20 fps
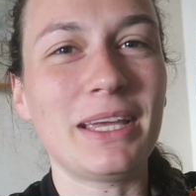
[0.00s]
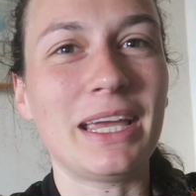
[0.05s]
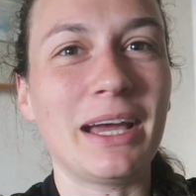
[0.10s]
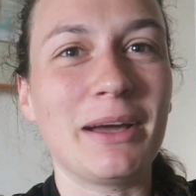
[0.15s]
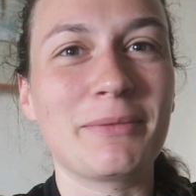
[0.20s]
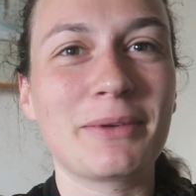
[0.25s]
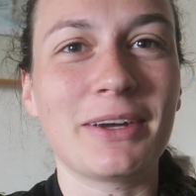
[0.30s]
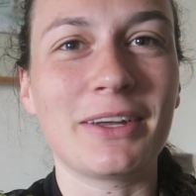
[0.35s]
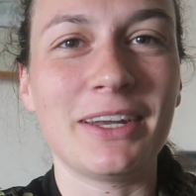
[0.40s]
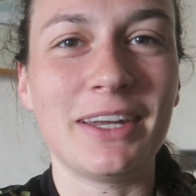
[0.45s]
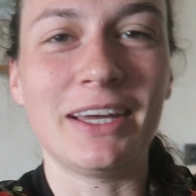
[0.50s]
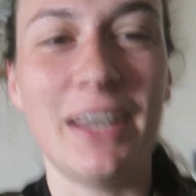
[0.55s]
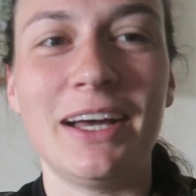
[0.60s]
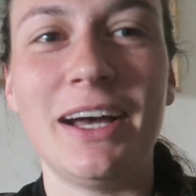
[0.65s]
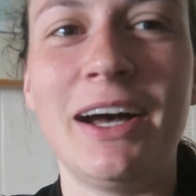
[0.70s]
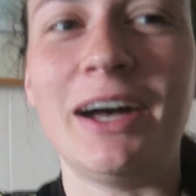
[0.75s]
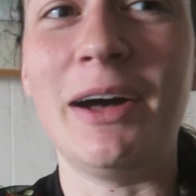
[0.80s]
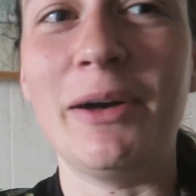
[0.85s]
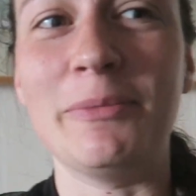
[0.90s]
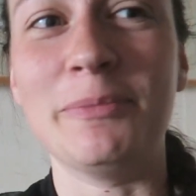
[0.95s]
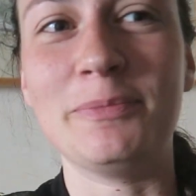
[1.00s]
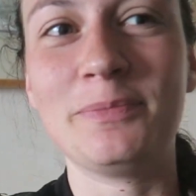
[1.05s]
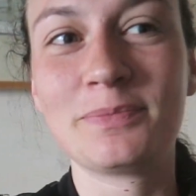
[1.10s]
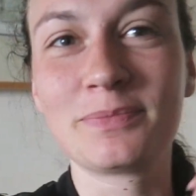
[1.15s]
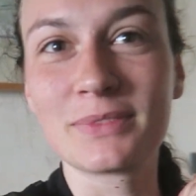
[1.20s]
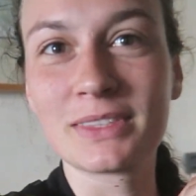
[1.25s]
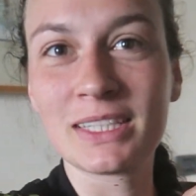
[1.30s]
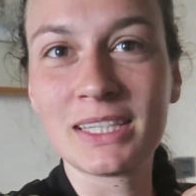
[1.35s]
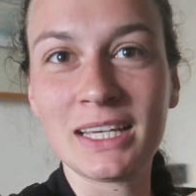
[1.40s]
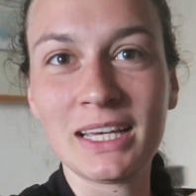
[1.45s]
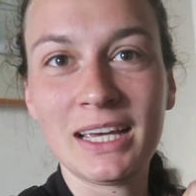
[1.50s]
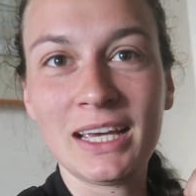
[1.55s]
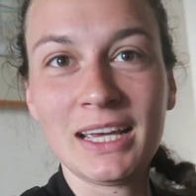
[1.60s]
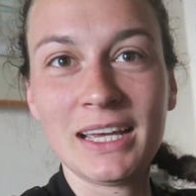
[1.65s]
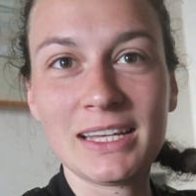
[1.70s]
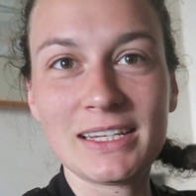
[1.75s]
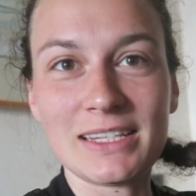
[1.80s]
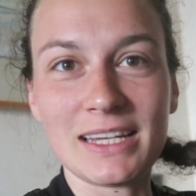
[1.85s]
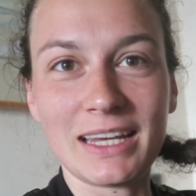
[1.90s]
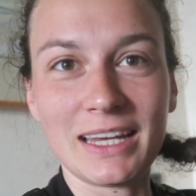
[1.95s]
But yeah, I'm gonna um,
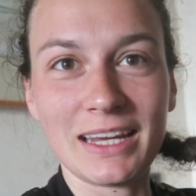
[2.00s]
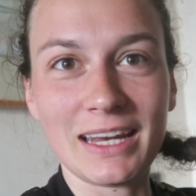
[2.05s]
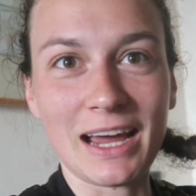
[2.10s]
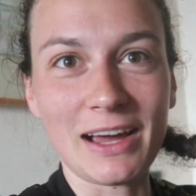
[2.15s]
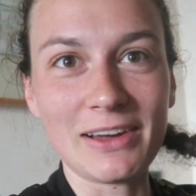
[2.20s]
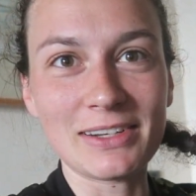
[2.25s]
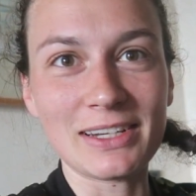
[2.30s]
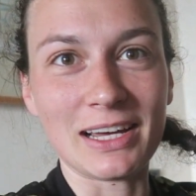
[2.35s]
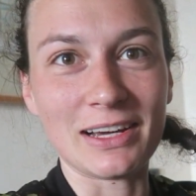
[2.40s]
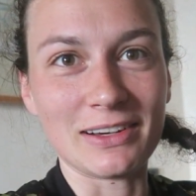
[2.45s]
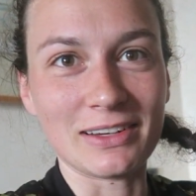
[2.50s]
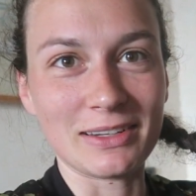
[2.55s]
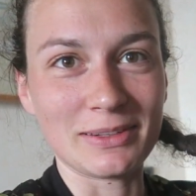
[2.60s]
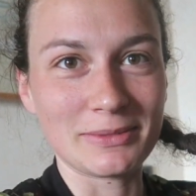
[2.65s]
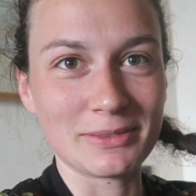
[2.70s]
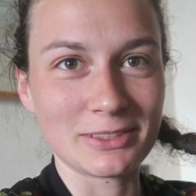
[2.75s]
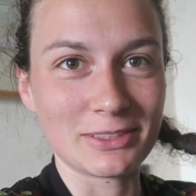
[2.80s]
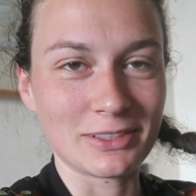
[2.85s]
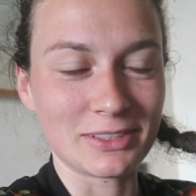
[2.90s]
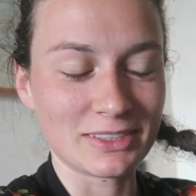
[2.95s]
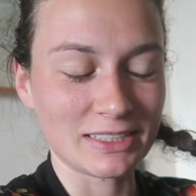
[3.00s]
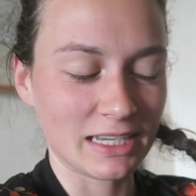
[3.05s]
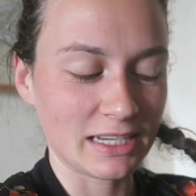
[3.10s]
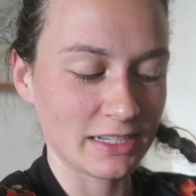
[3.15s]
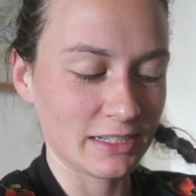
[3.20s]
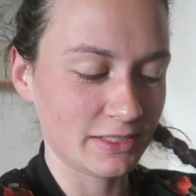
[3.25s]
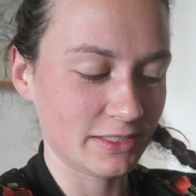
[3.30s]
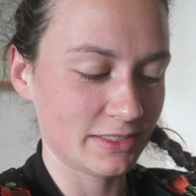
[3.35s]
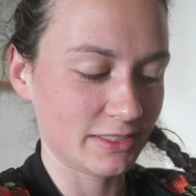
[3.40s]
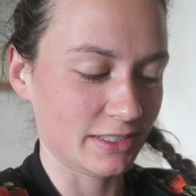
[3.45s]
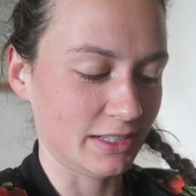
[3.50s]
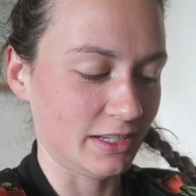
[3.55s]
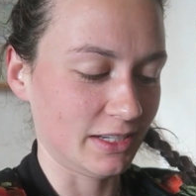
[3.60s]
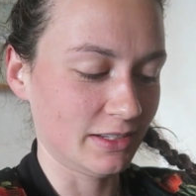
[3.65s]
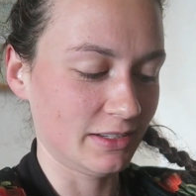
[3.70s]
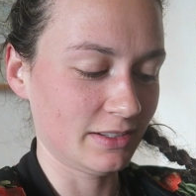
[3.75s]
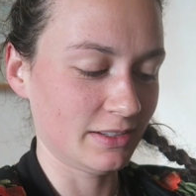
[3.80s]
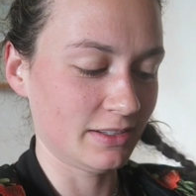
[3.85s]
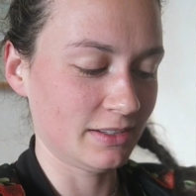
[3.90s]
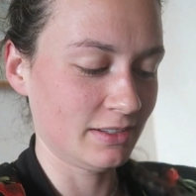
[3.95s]
take it out now and I'm so excited to
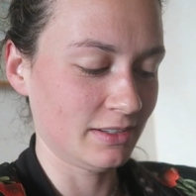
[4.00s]
see.